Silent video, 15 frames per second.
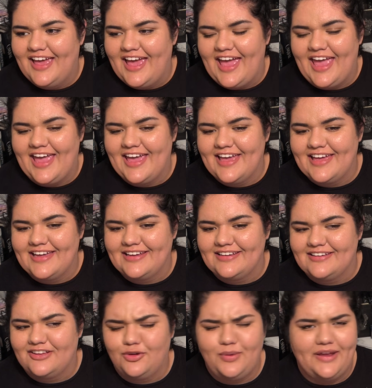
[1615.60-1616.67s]

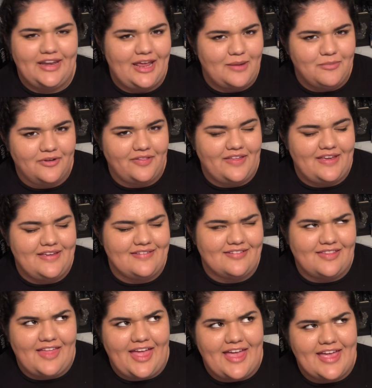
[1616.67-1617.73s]
and Queen Amberly is
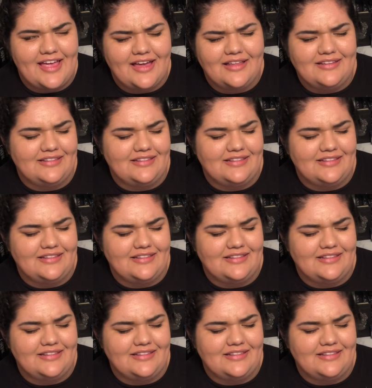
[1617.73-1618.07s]
like,